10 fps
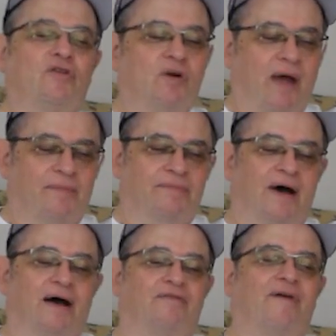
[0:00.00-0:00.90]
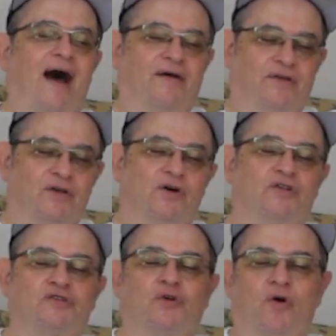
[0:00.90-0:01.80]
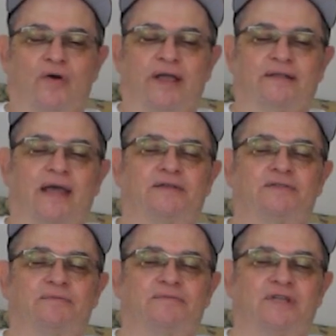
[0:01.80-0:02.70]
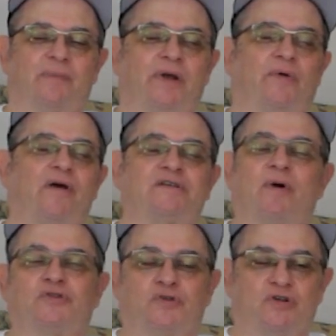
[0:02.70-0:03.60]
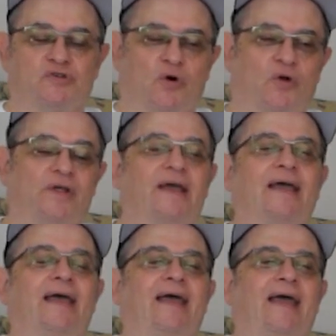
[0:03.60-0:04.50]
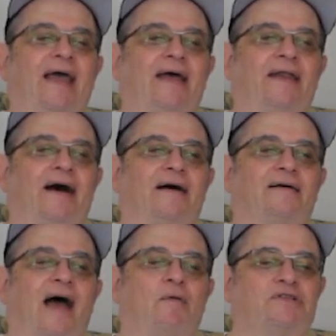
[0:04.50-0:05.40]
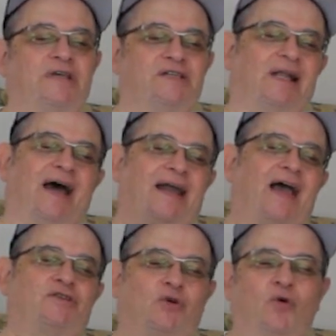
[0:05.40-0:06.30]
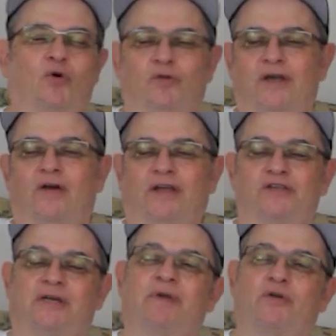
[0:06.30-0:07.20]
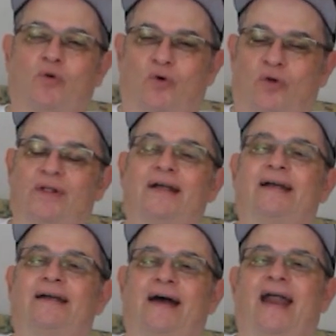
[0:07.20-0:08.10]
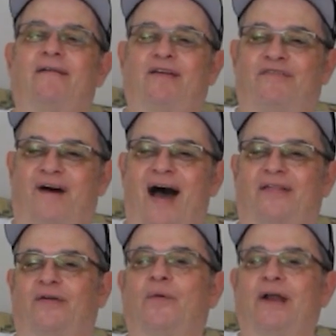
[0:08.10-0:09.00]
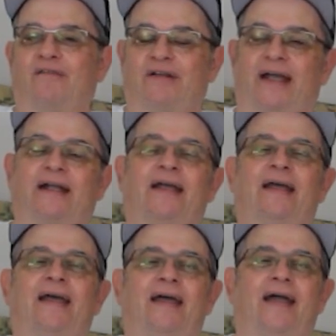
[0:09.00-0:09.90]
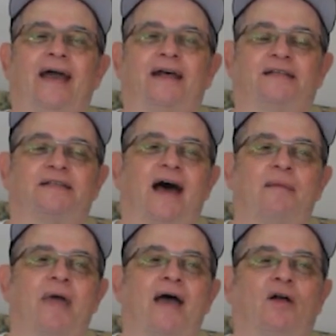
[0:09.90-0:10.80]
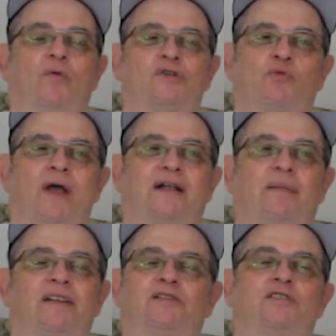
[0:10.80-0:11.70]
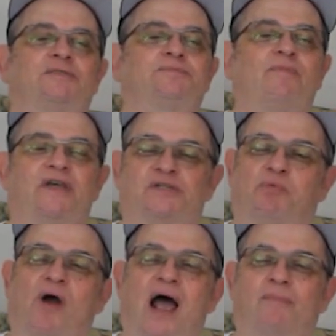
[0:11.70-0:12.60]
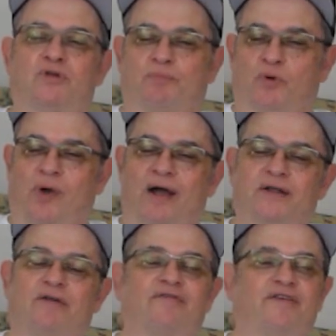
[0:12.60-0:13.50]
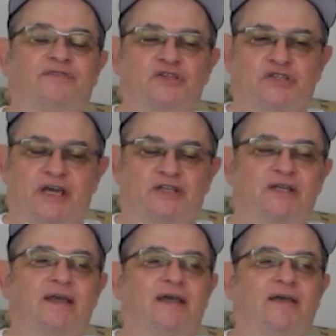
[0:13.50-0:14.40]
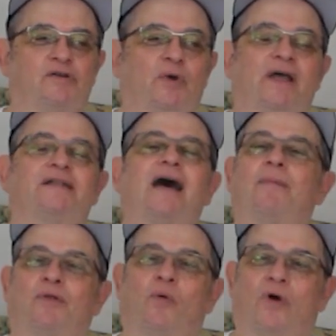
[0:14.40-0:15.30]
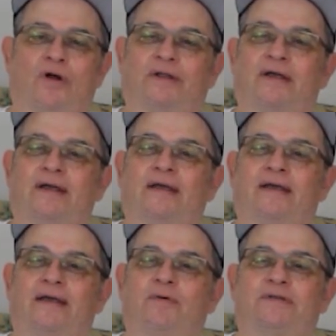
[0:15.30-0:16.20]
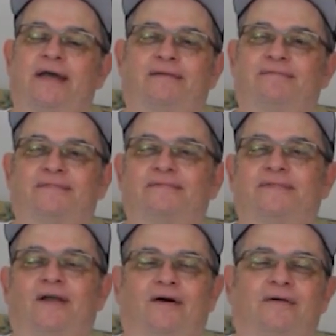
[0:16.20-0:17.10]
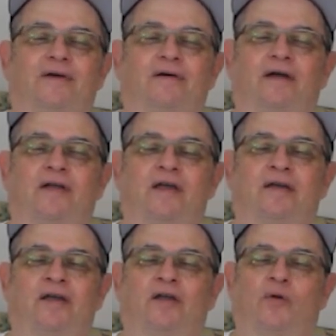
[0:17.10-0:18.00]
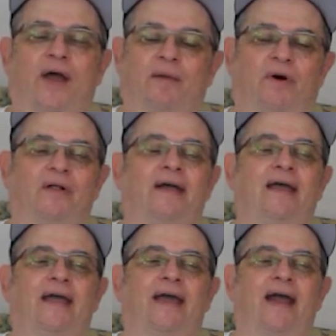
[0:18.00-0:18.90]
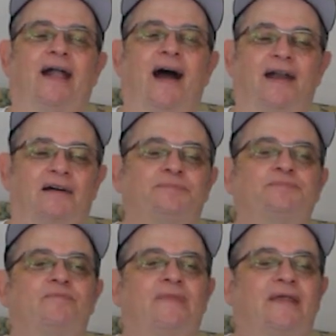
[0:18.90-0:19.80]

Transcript: never knew my father. You know the story. They separated when I was about 2 years old. And I was teased a lot in high school. You know, kids can be cruel, not having a father and everything. And at the time, Mantle was right coming into his prime, triple crown year of '56. He was really on top of the world. He was like, you know, incredible. And I kind of,